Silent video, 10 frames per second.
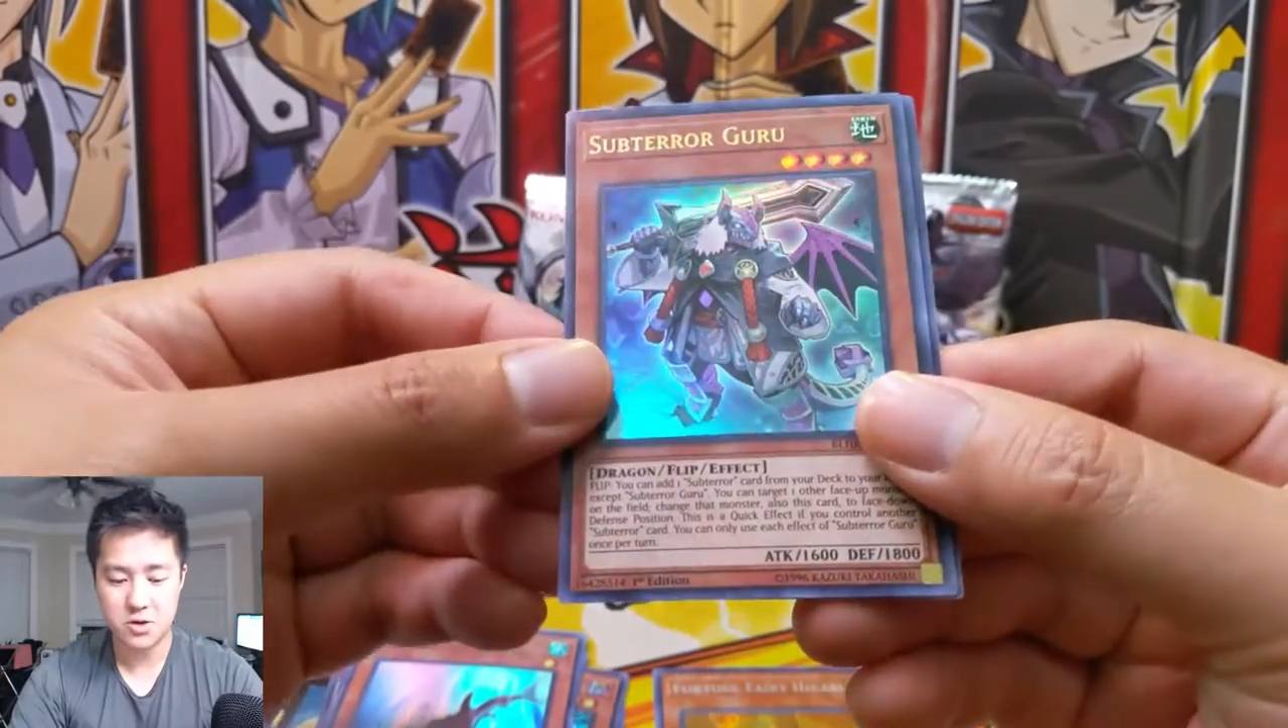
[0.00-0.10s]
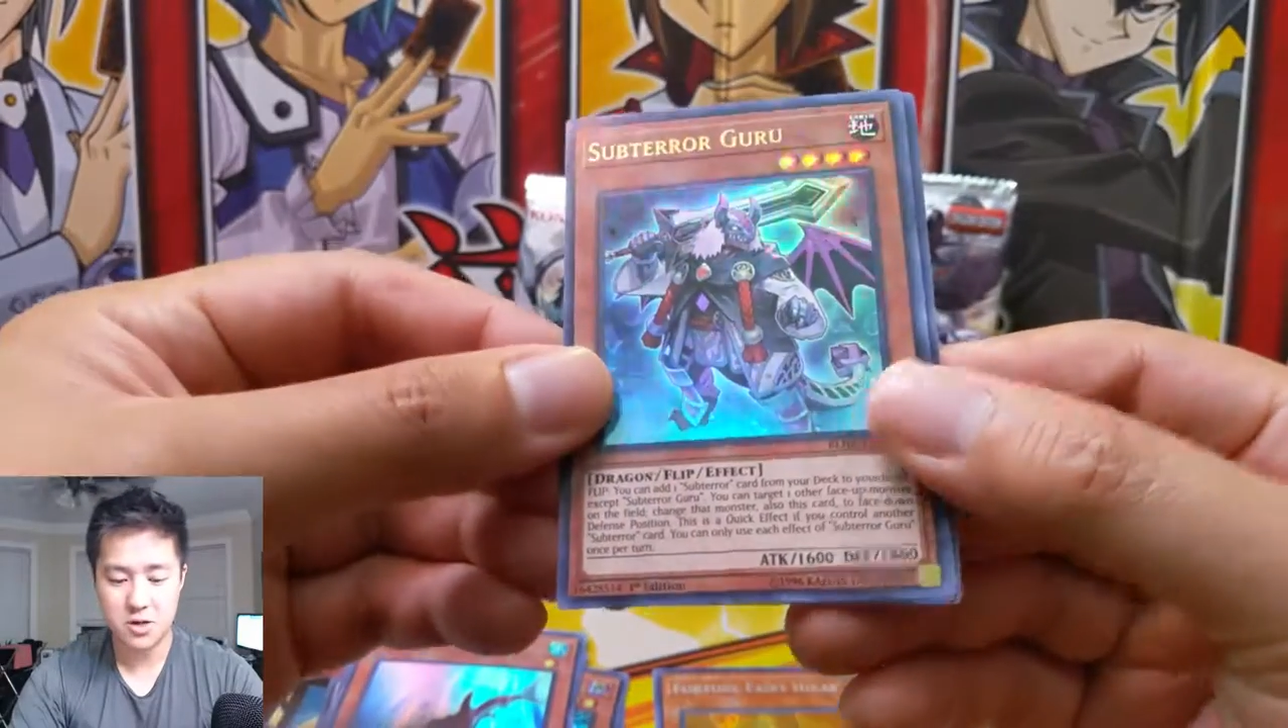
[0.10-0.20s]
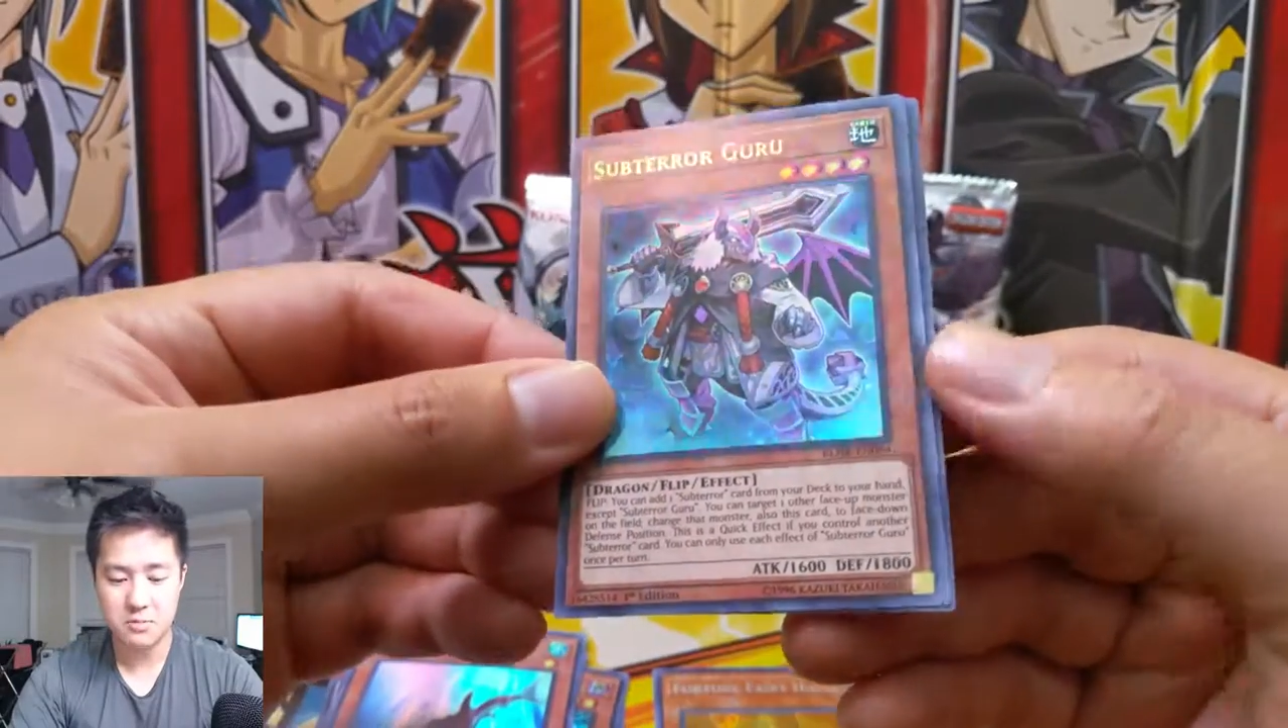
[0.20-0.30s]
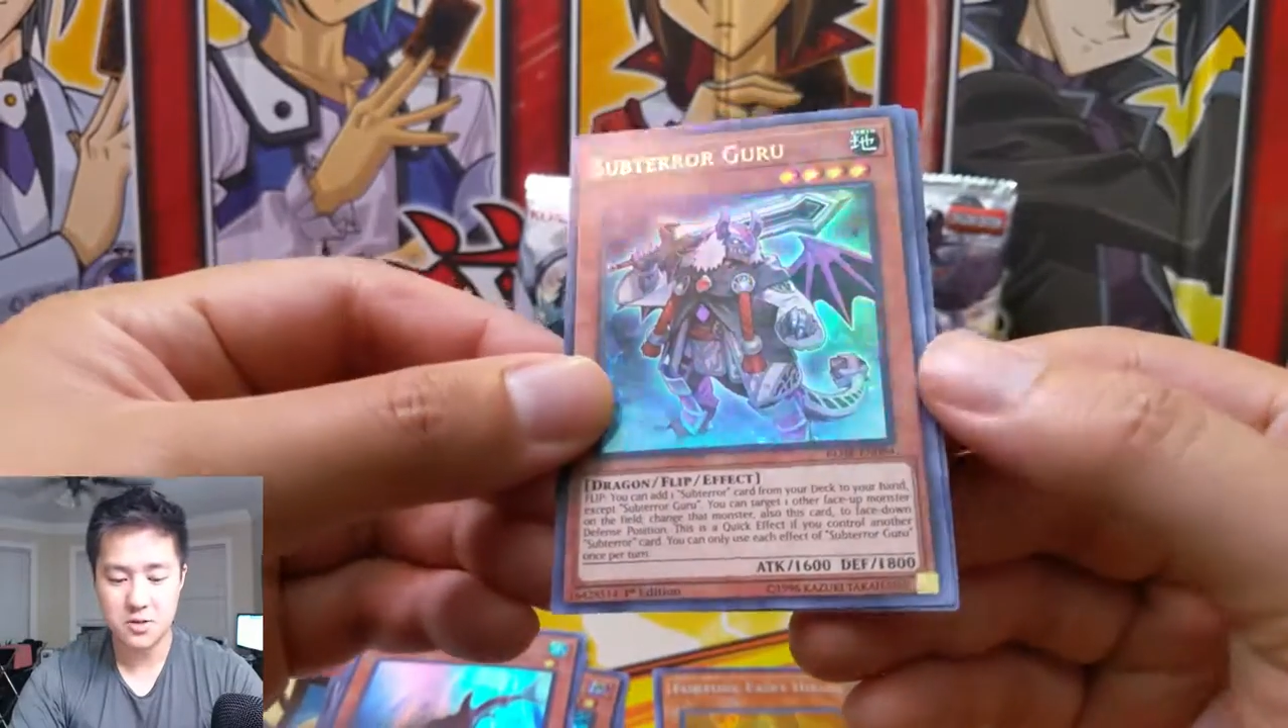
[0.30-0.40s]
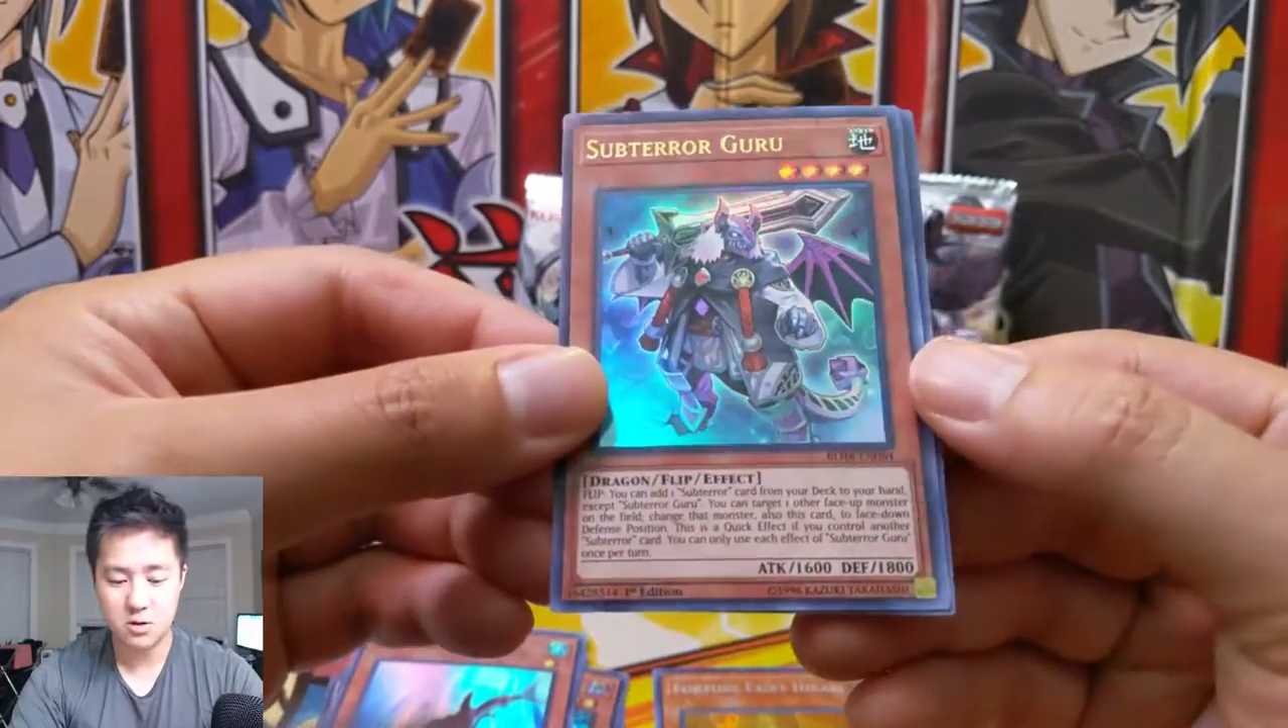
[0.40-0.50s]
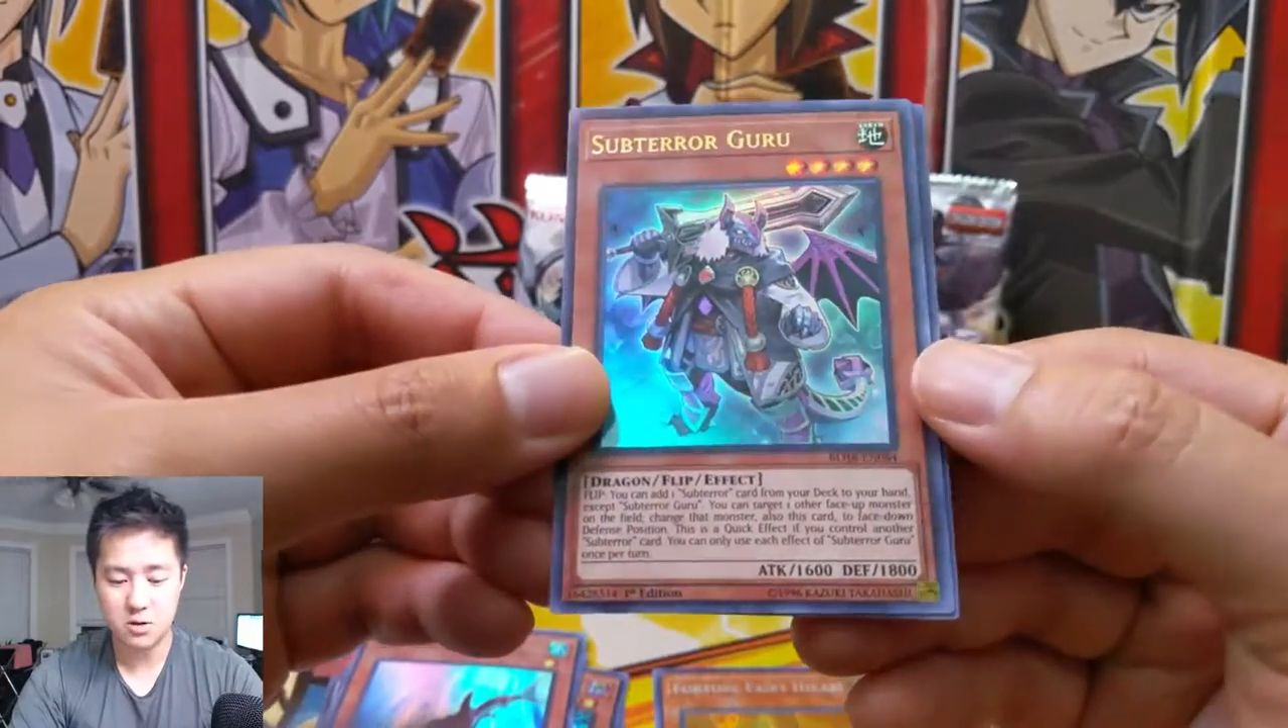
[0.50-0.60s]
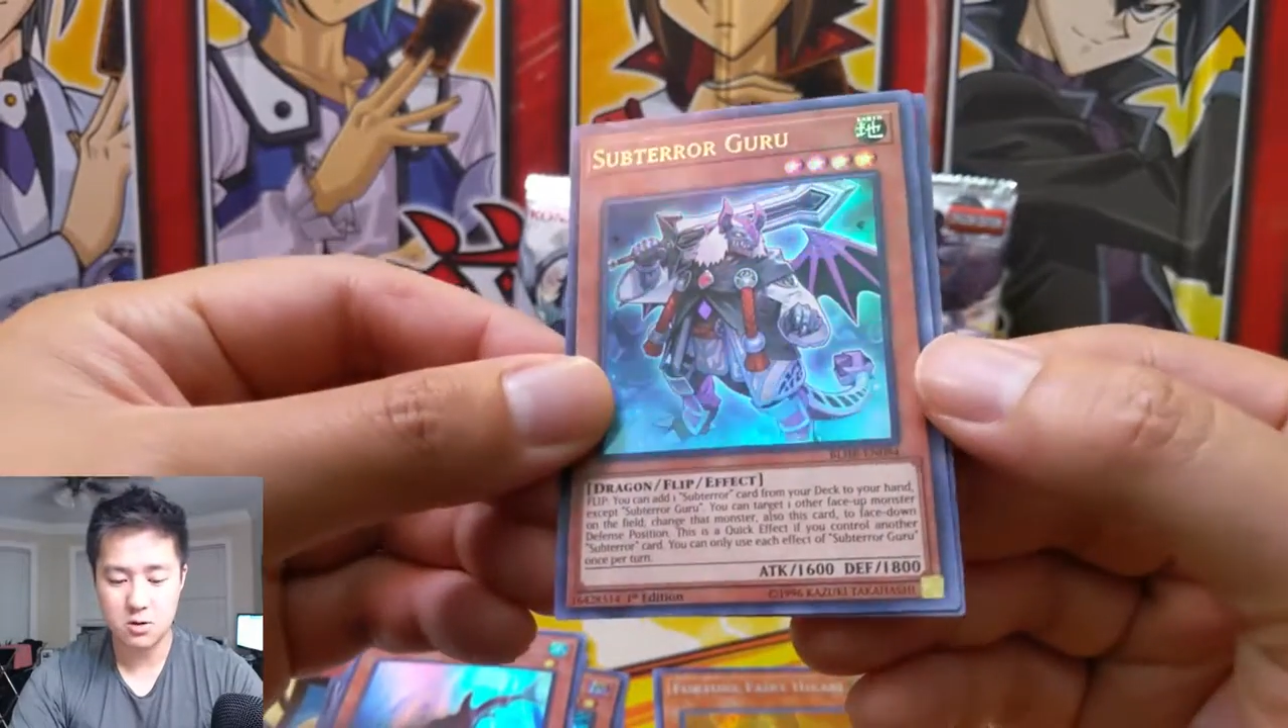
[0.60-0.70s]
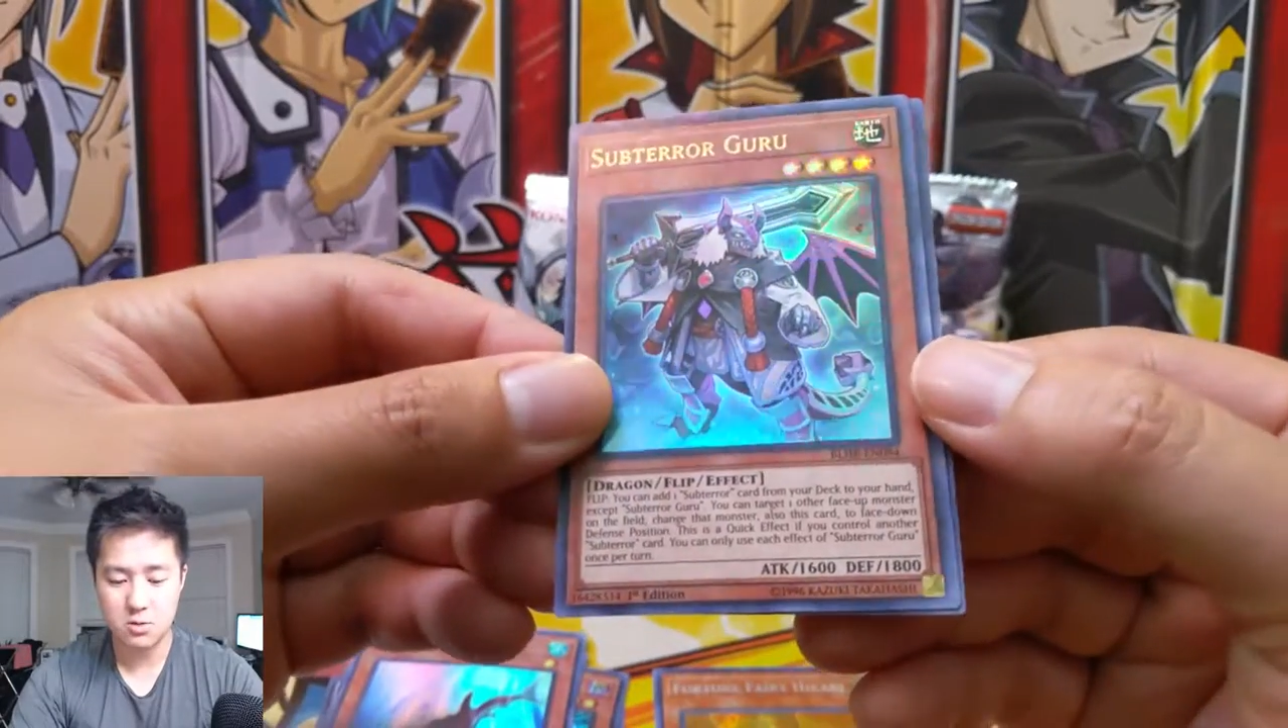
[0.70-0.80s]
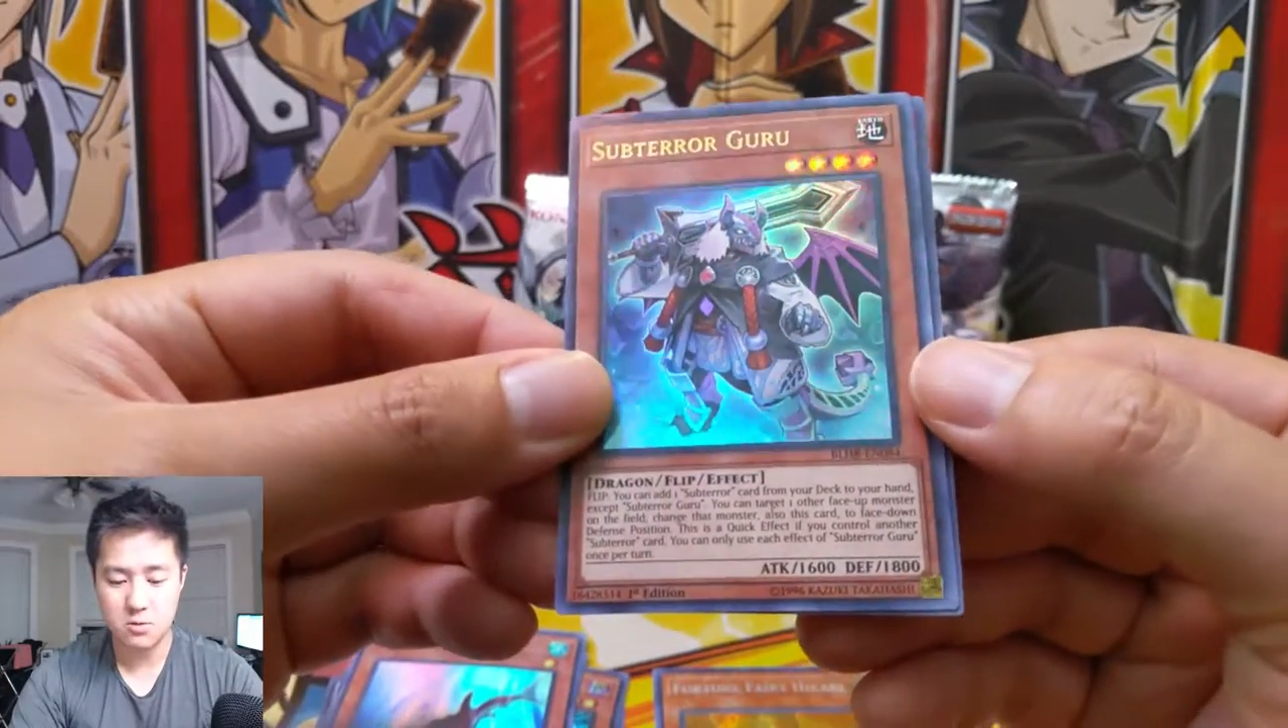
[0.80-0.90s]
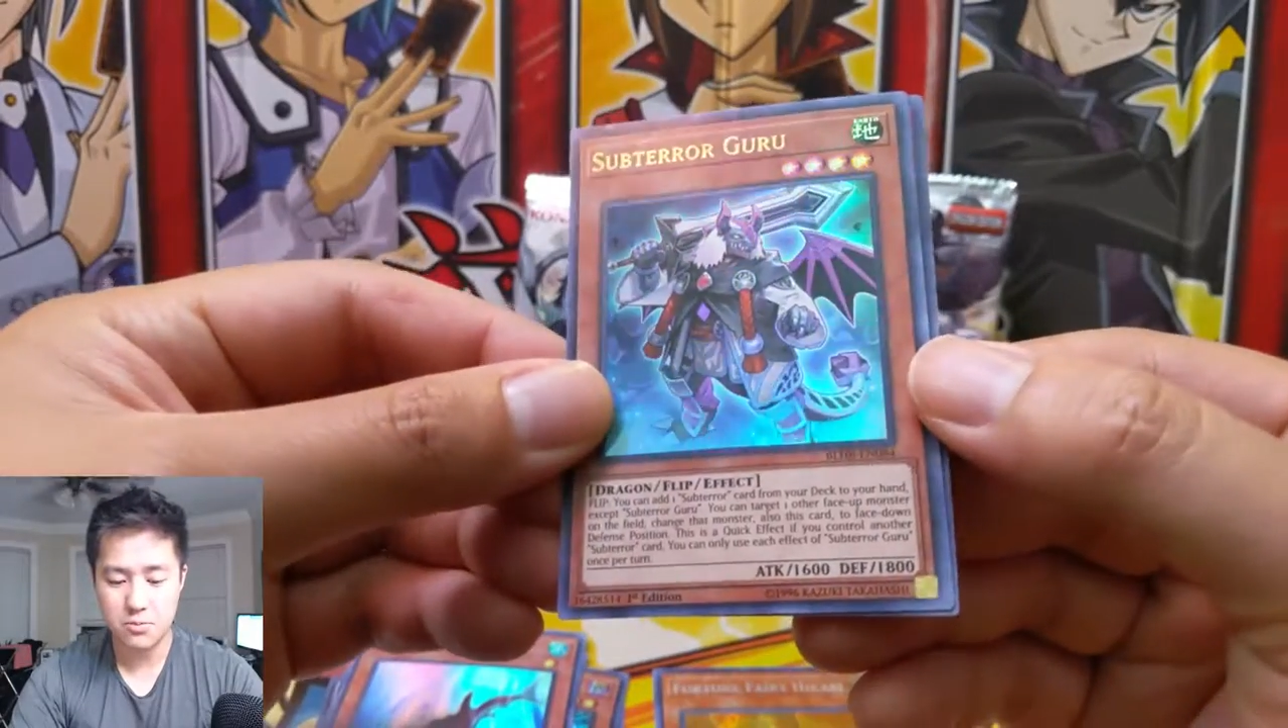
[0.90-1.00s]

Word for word: Subterror Guru,